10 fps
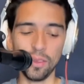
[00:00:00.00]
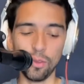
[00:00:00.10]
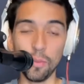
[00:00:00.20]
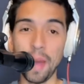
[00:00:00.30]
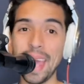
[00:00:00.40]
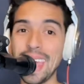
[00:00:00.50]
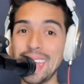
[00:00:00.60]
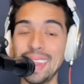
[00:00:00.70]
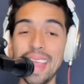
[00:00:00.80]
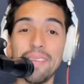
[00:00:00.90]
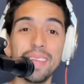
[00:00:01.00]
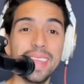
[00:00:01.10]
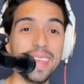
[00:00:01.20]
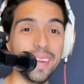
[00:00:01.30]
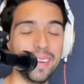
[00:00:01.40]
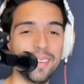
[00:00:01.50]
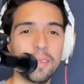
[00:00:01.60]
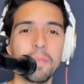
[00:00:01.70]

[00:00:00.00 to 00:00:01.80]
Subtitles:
to my 11 years.